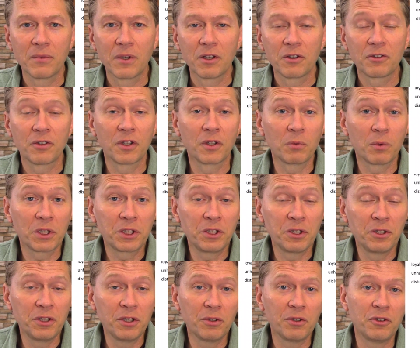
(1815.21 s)
So then what you
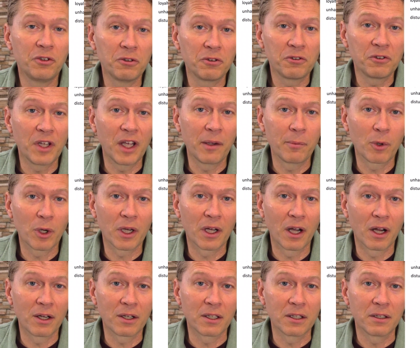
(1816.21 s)
do is you stay more
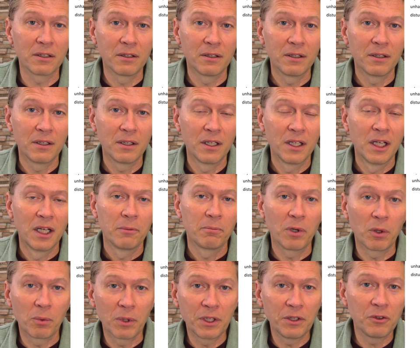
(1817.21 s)
guarded.
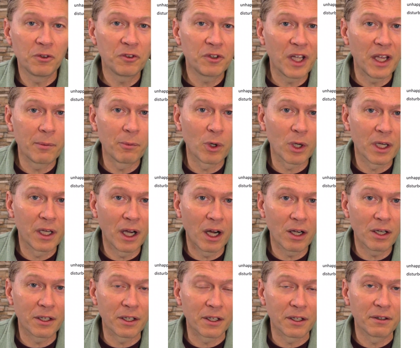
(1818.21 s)
But when you stay more
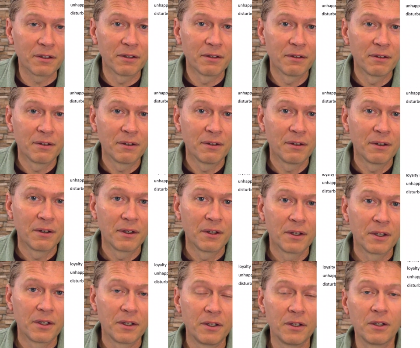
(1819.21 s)
guarded,
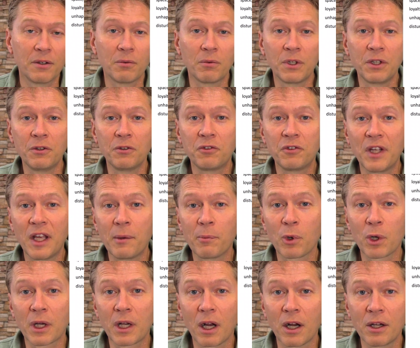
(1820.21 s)

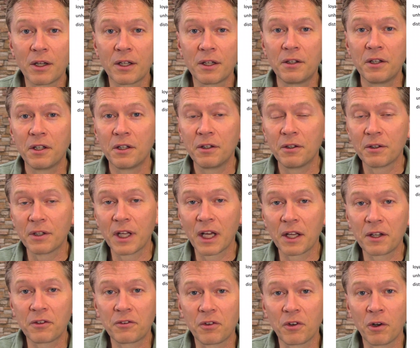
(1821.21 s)
you're
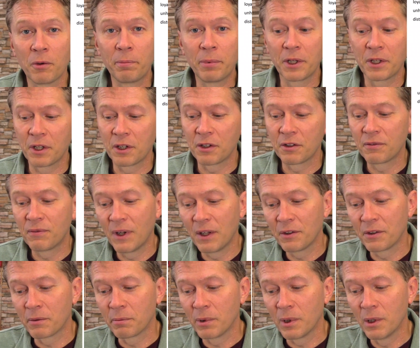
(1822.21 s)
not as open and as
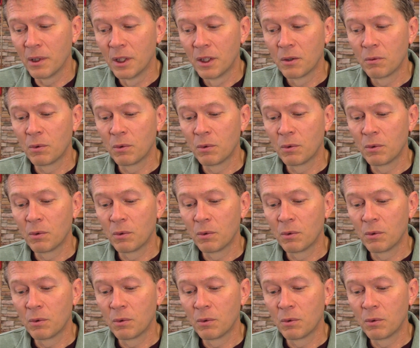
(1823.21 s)
vulnerable.